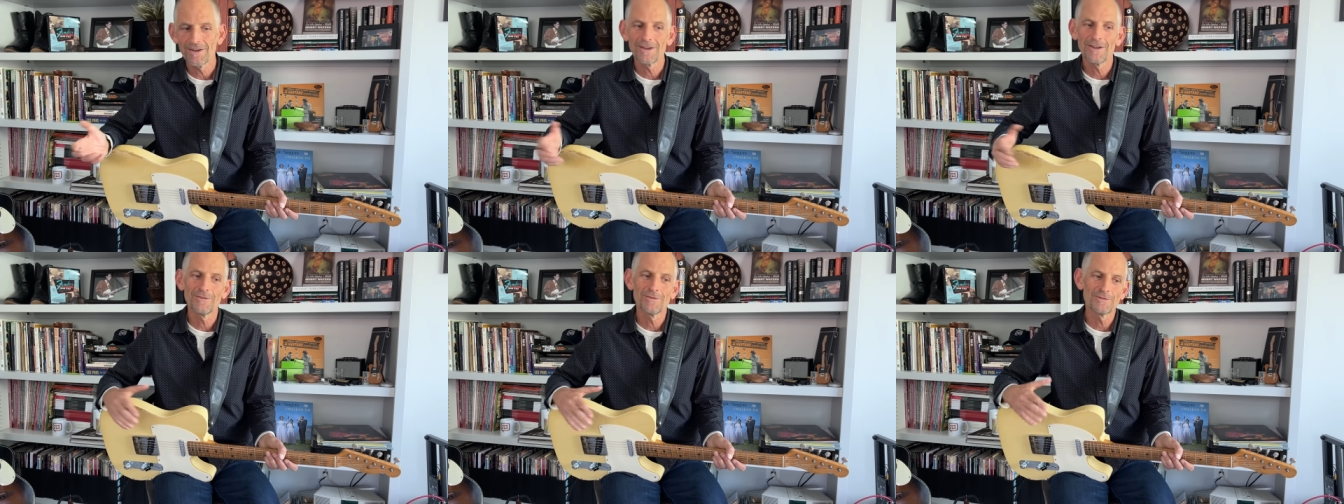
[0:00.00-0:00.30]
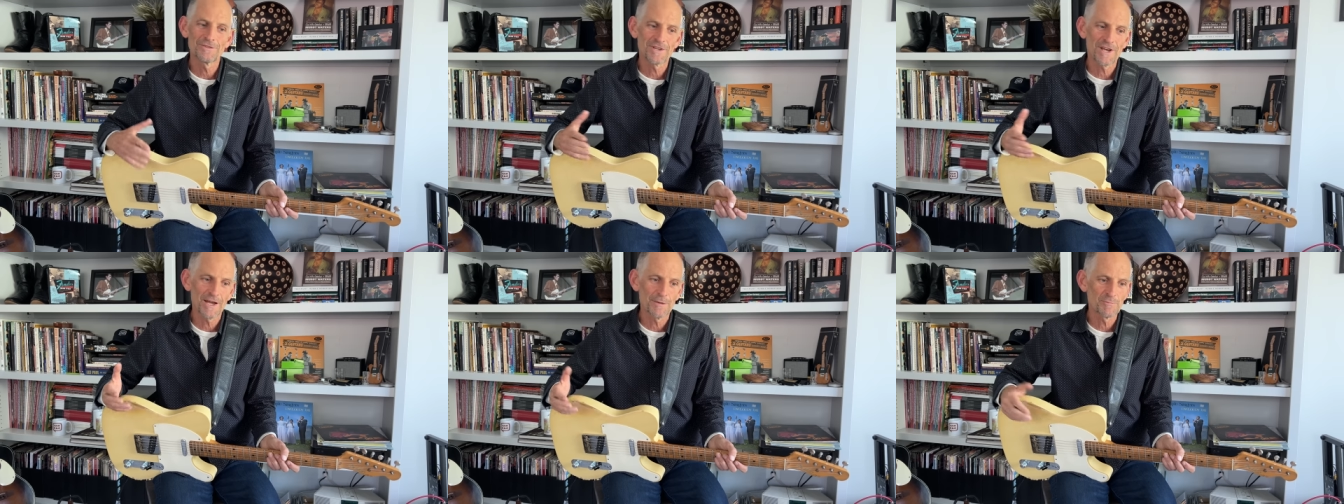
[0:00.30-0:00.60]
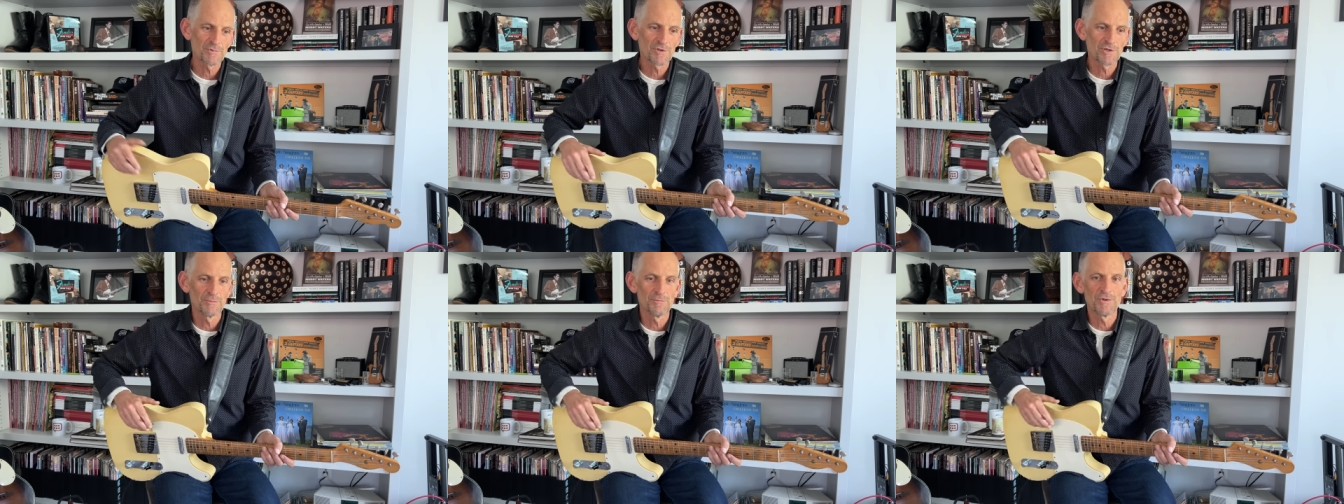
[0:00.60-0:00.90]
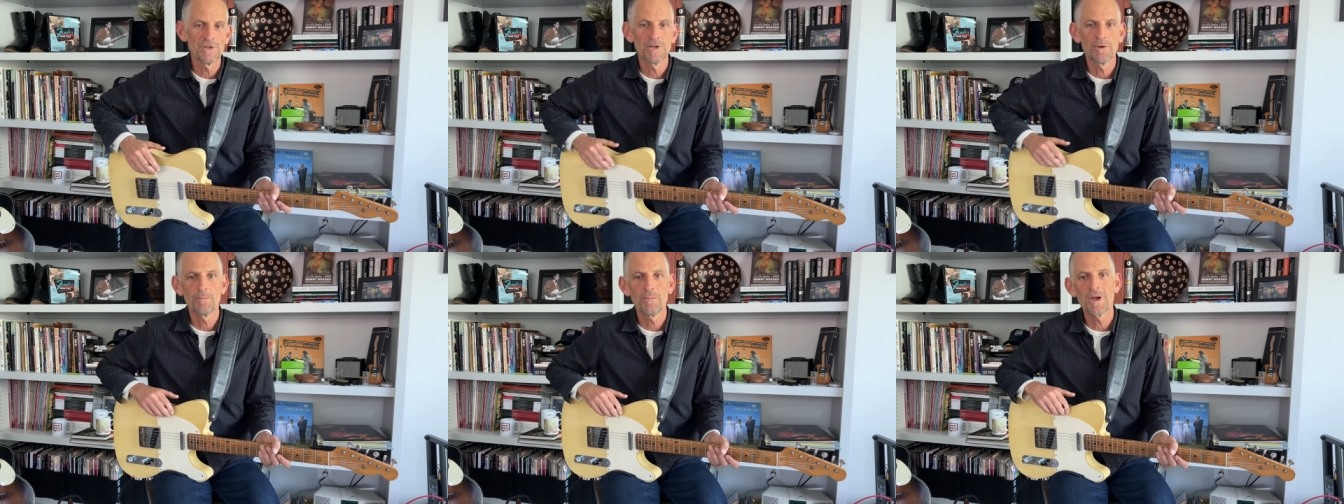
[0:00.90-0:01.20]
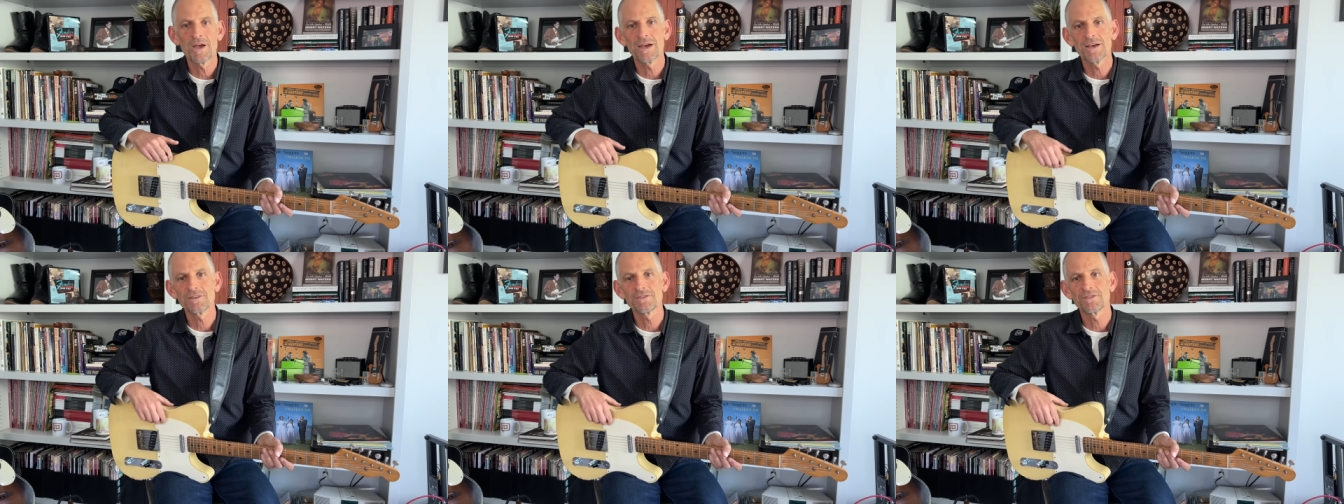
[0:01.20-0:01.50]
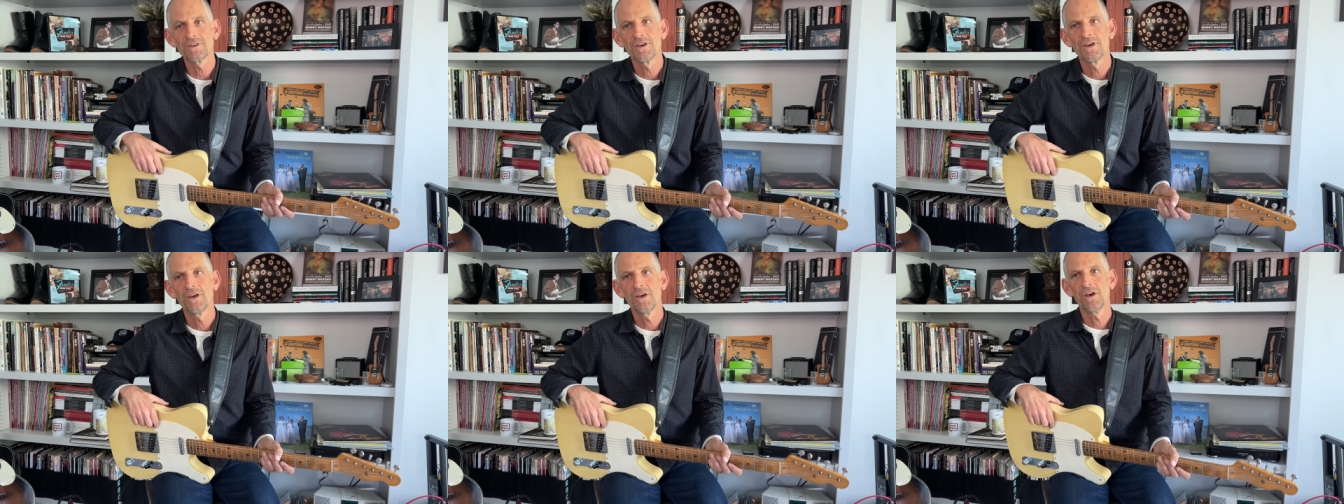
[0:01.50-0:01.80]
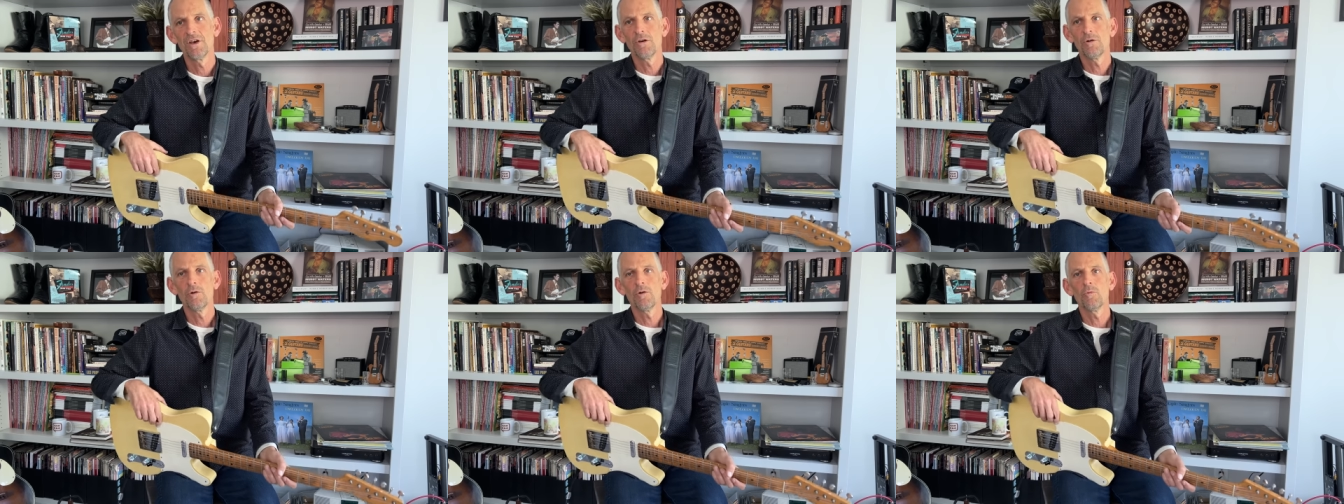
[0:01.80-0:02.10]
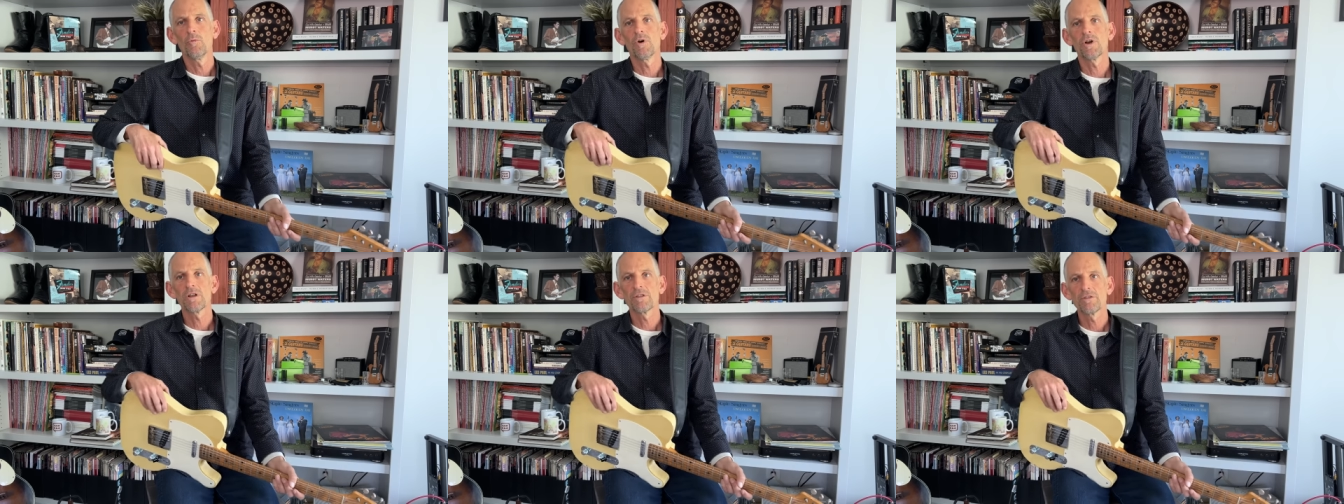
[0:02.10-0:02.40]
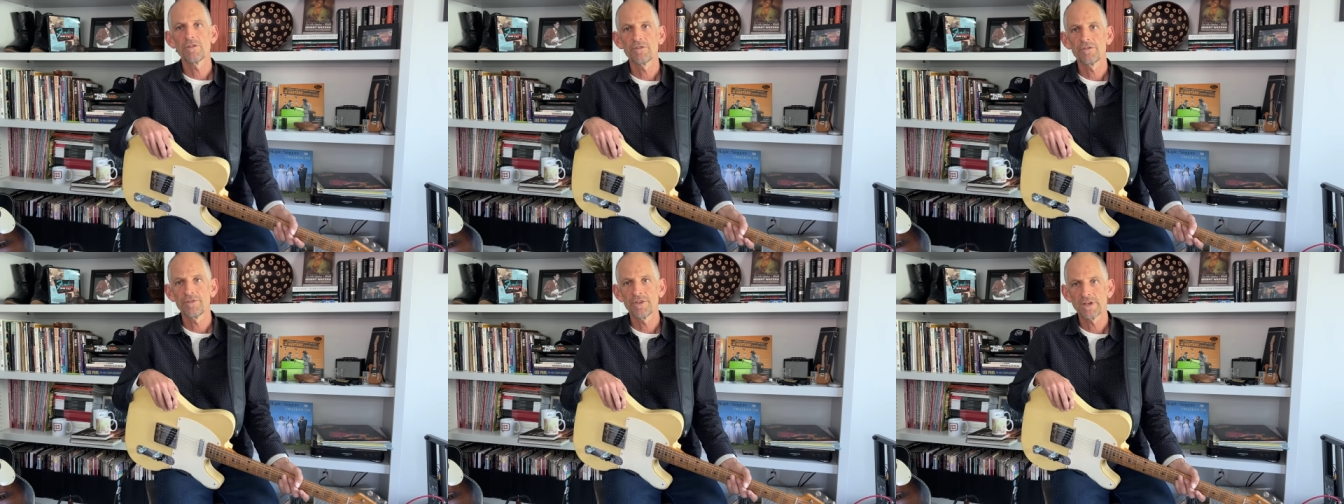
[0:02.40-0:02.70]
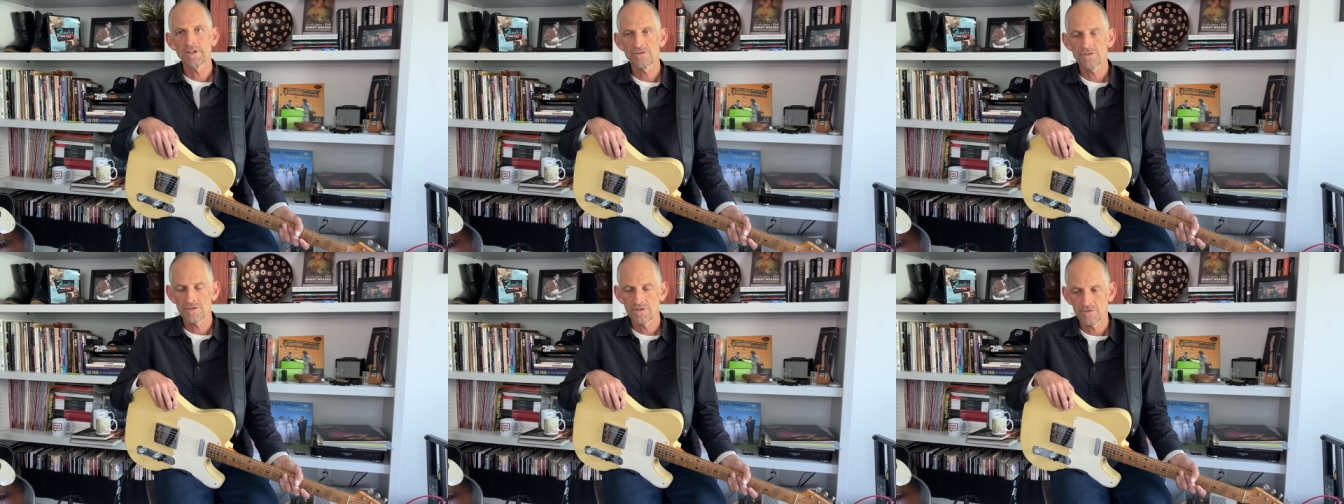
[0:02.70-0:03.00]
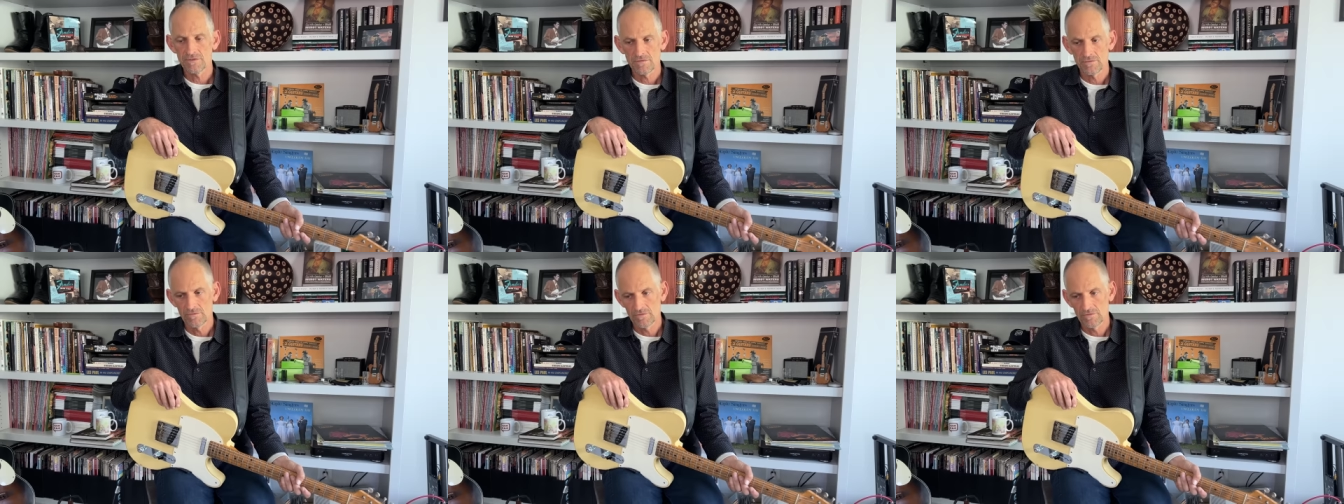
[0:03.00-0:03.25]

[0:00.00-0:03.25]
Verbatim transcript: other times could be a mess. And one of the things that,